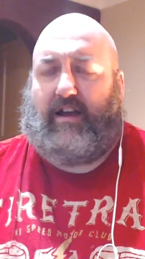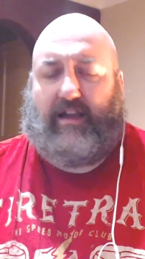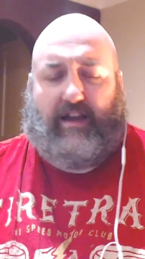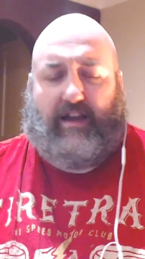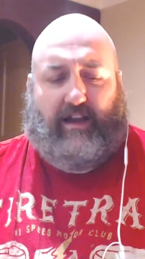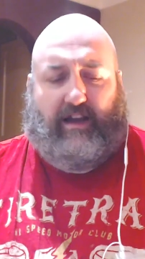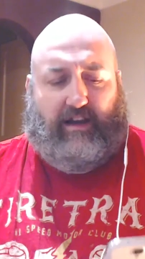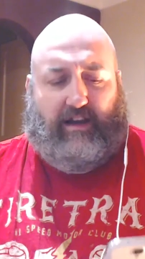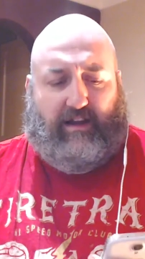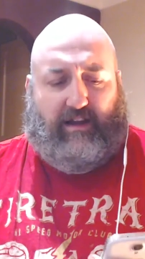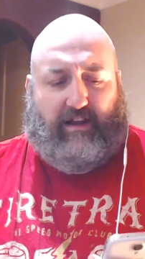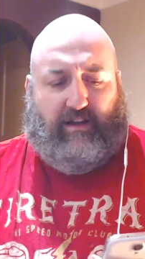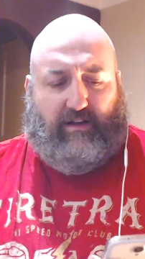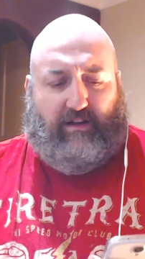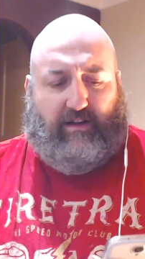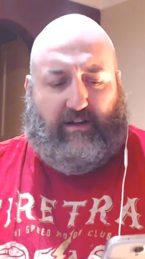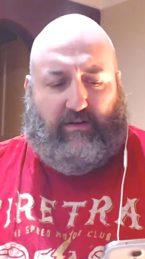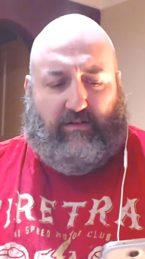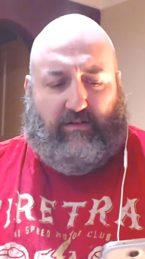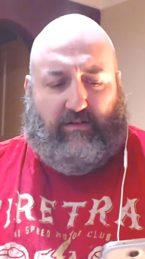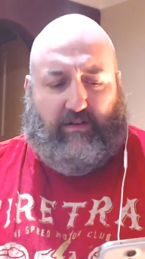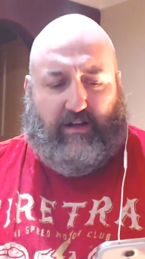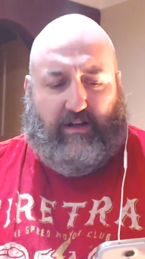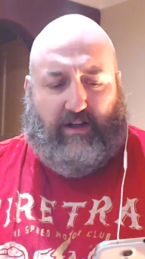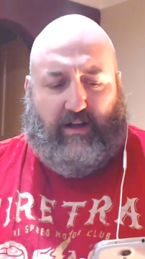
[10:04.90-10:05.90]
Fucking
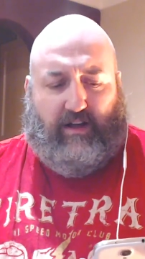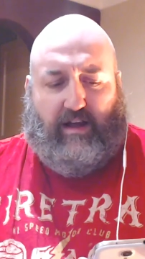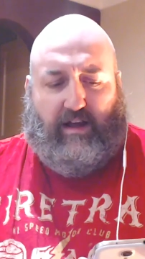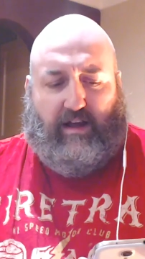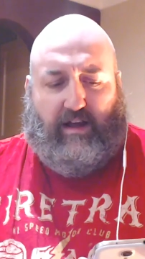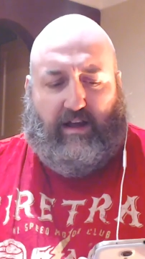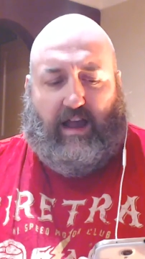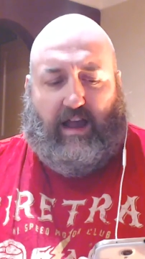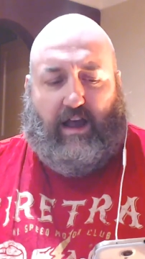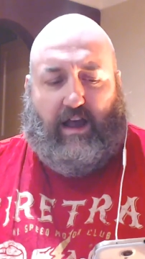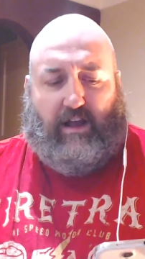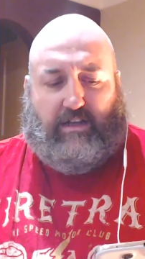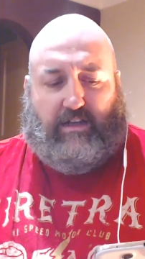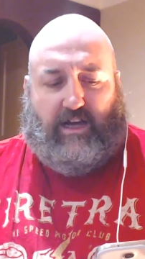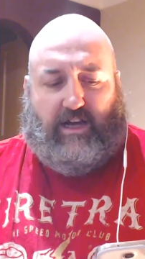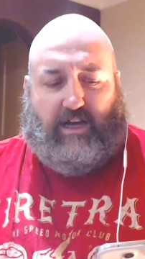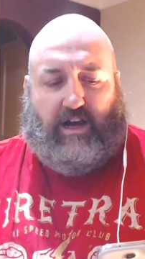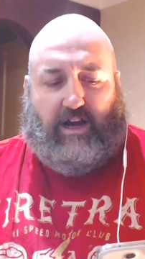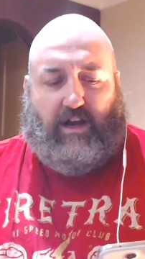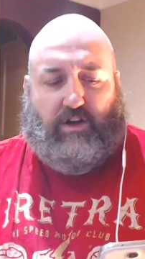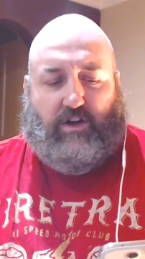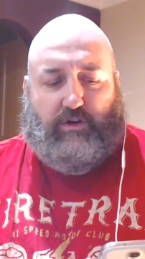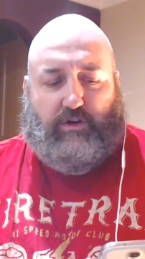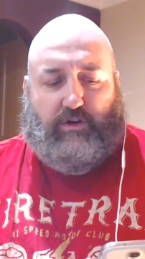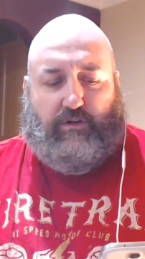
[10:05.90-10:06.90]
hell. It's
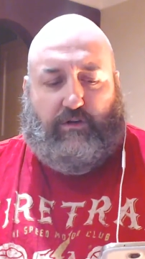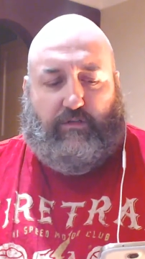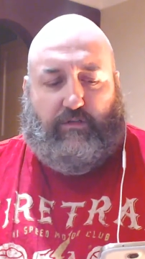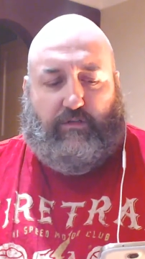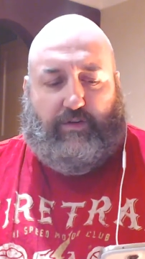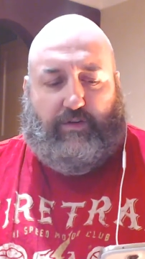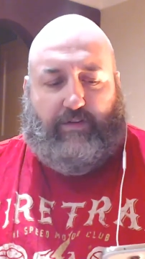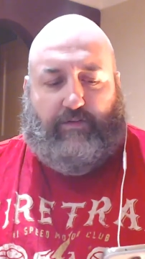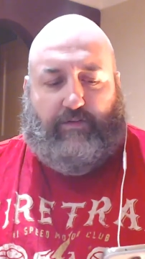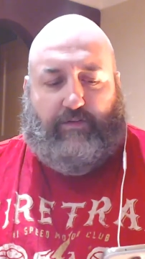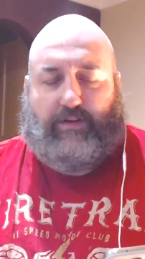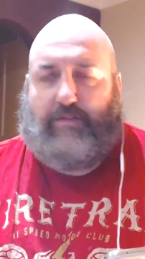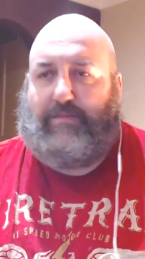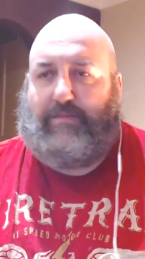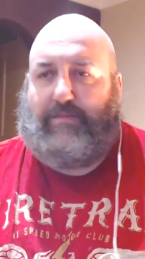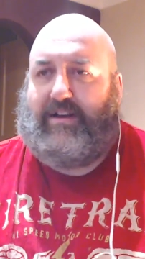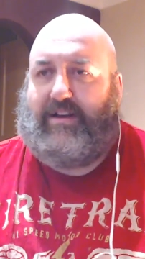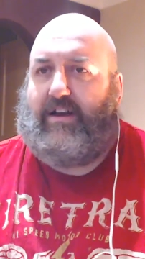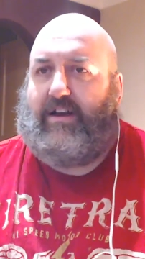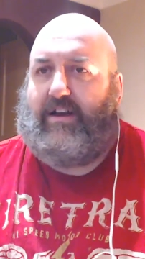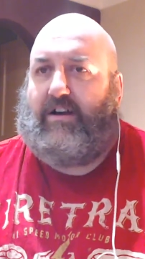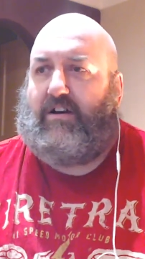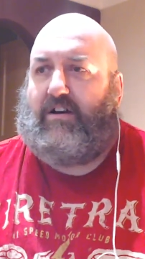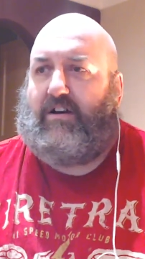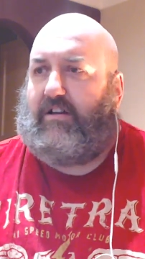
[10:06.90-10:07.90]
150
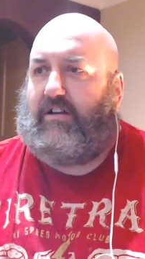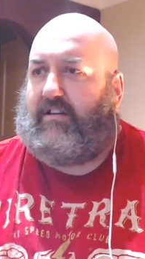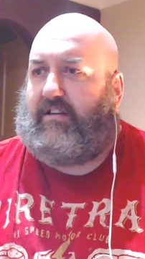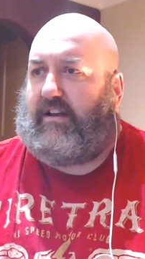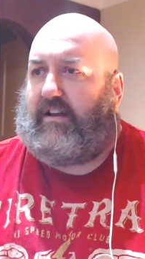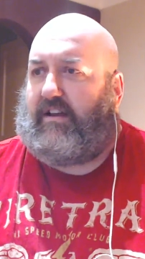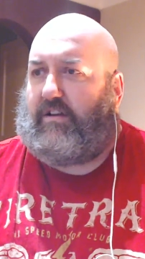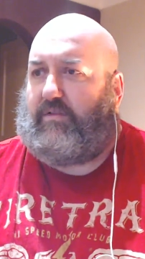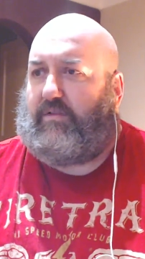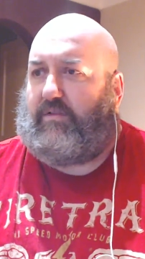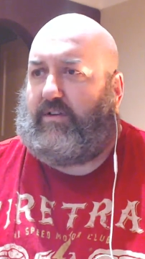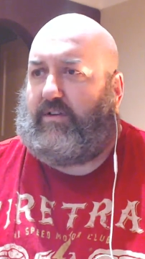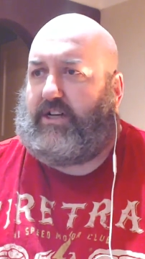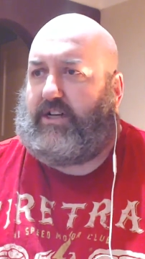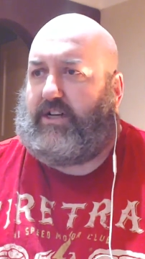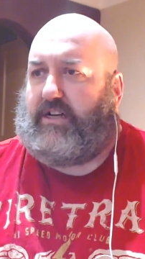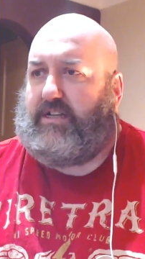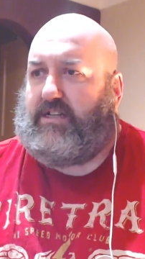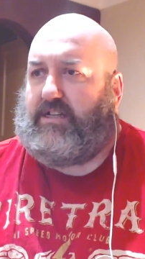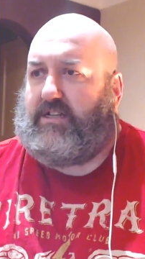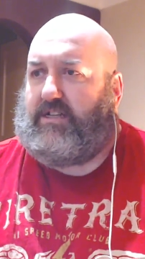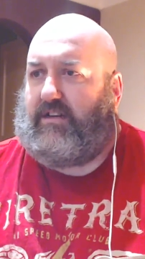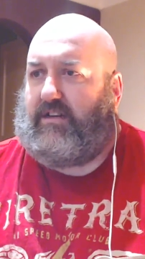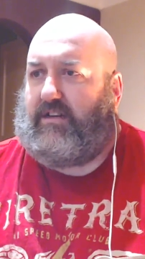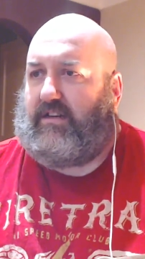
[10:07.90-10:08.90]
mini heart attacks for
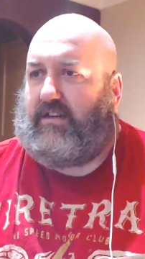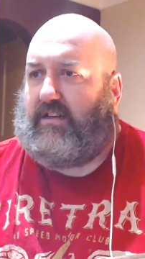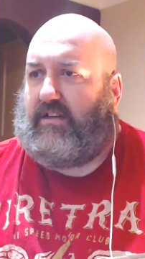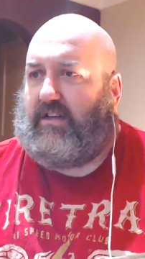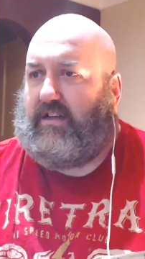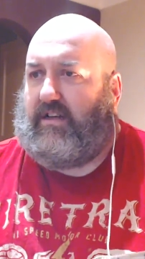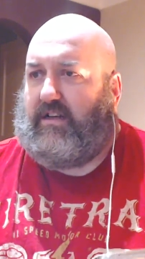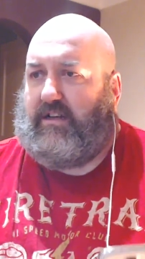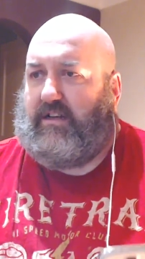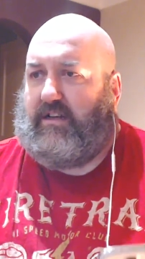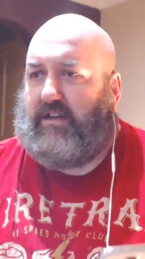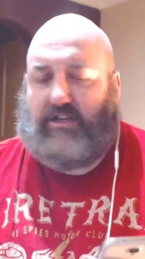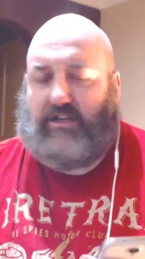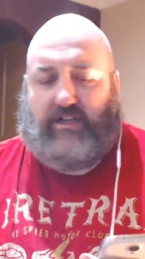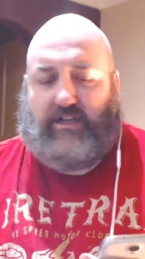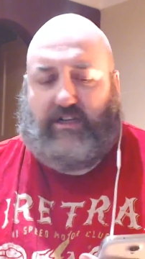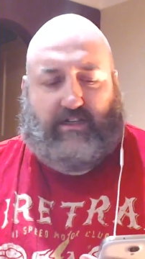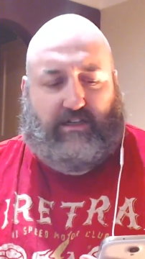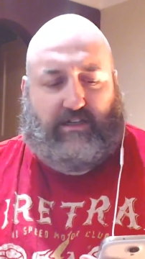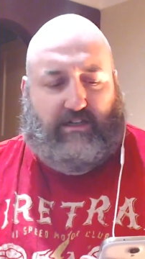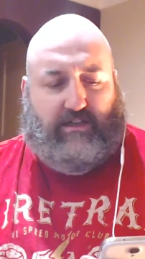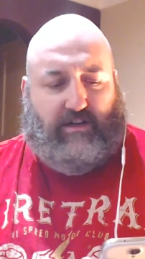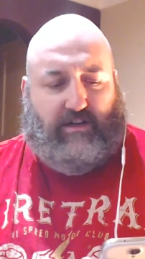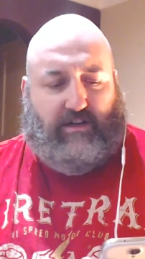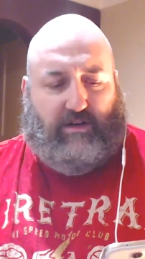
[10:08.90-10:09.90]
Jason.
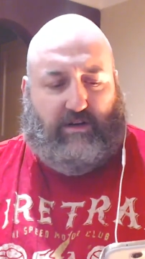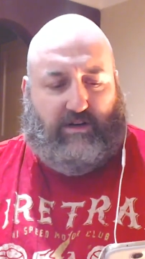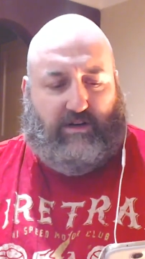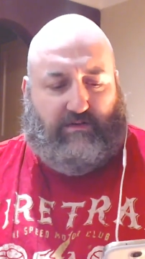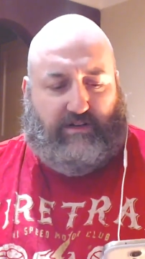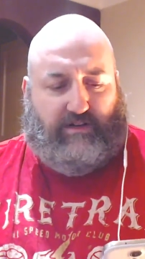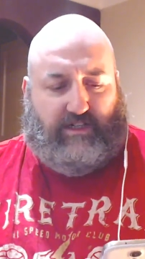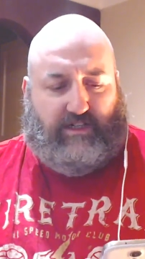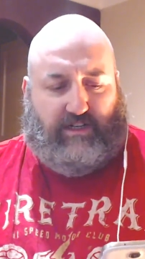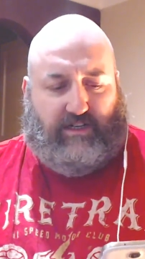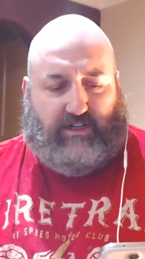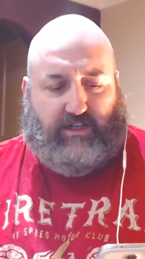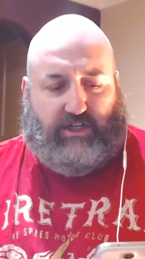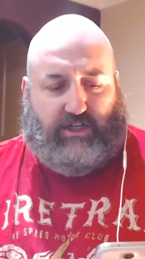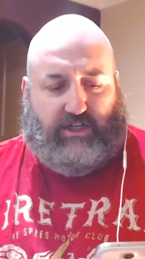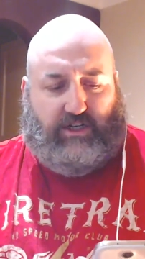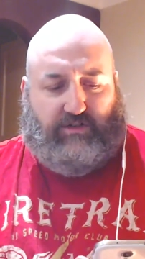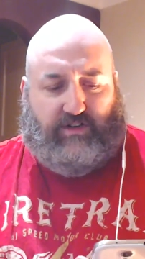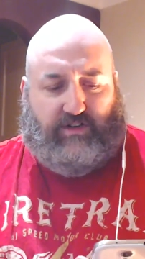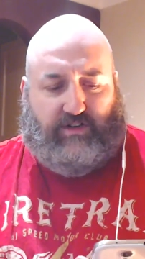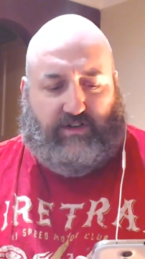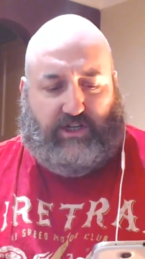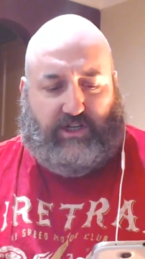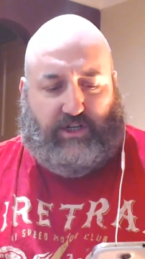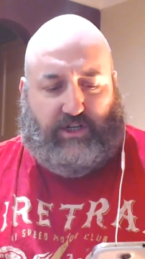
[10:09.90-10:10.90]
Jesus, no wonder he's such a
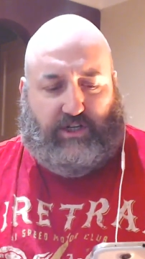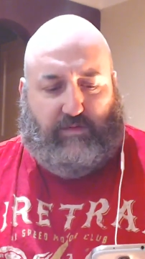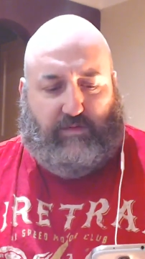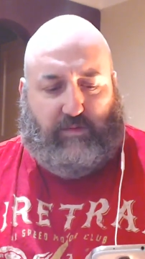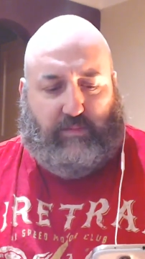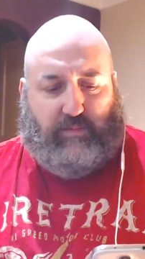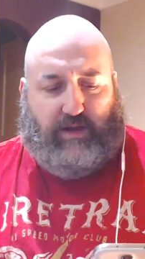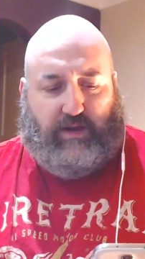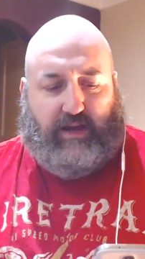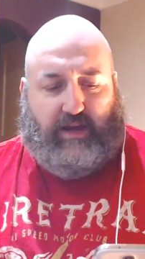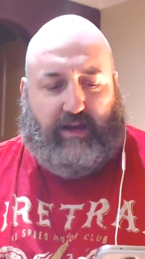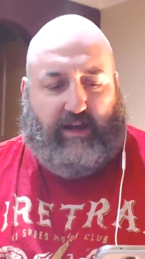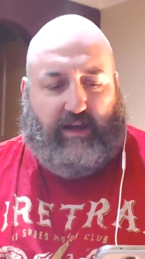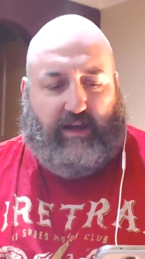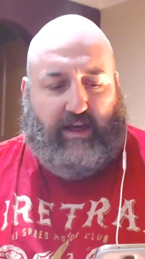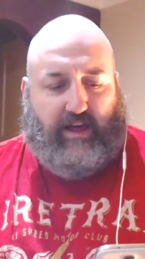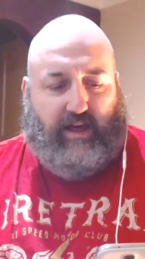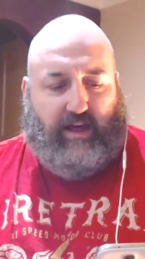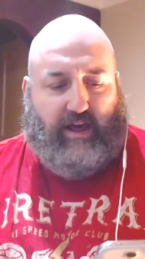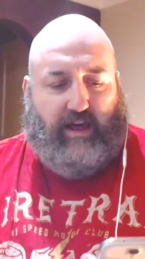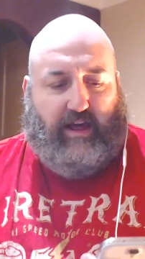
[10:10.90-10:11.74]
stressed human being.